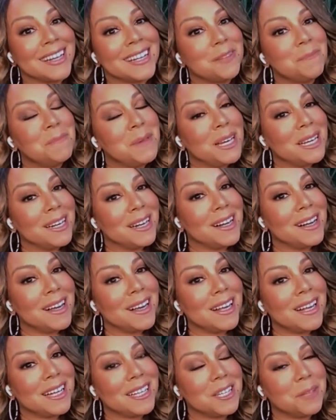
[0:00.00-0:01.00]
it's been
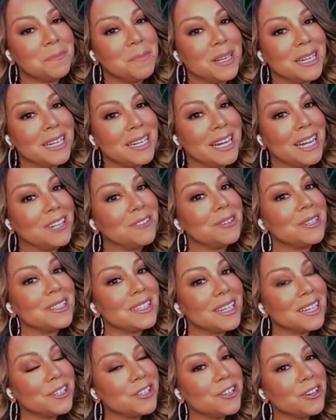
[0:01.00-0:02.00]
an
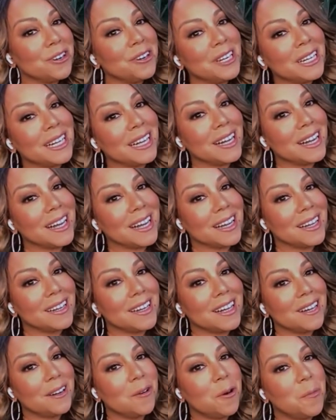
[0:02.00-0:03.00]
interesting journey,
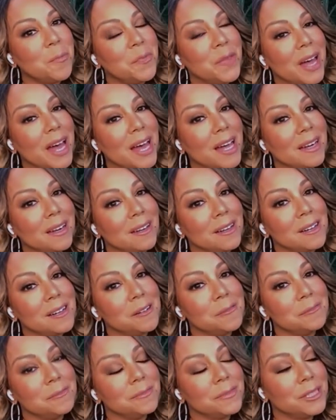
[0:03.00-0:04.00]
and I hope that
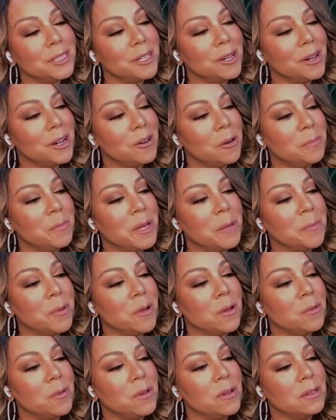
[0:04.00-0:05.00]
I hope
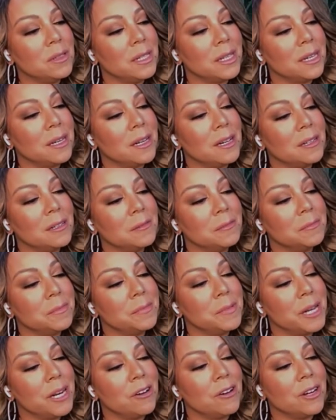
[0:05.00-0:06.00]
people will get a
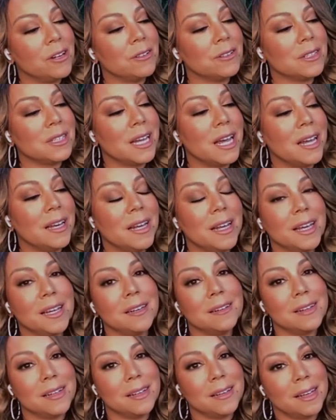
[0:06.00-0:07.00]
better understanding
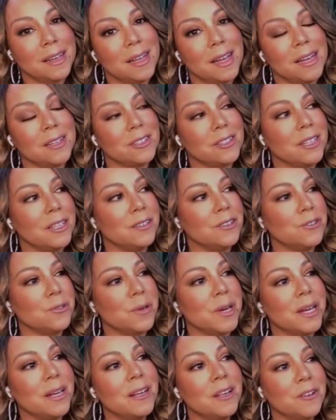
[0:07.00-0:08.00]
and actually
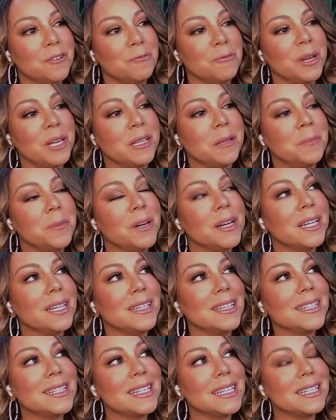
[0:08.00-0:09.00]
enjoy reading the book
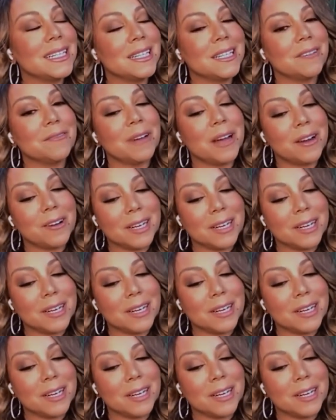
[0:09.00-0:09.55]
and listening to the